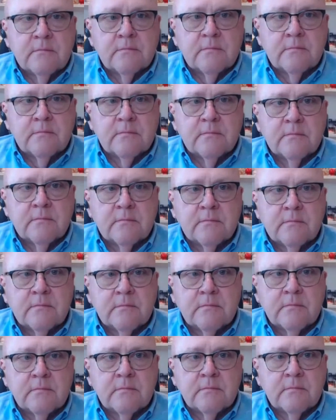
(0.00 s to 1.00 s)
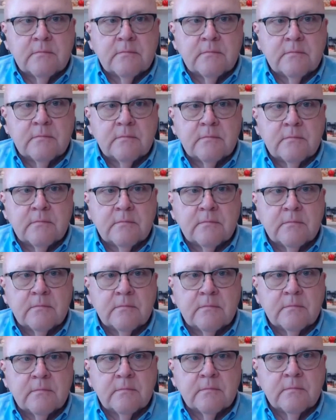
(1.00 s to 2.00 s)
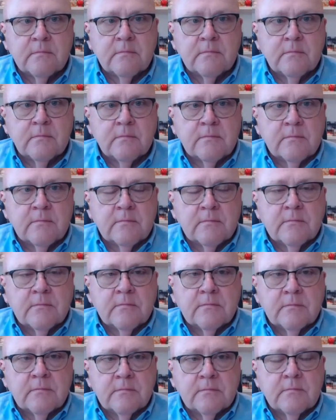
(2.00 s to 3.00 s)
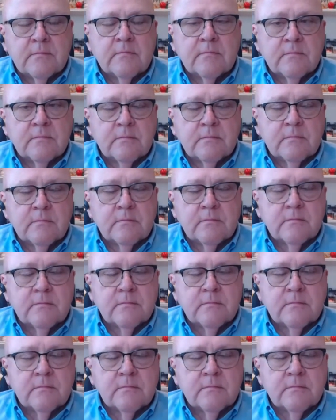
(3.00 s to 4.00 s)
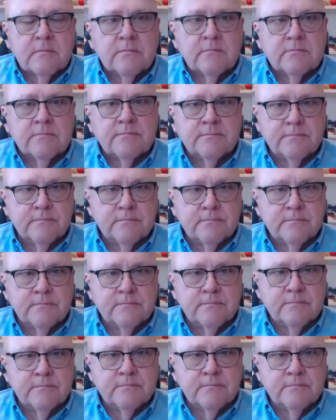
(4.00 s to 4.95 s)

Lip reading: This person isn't speaking.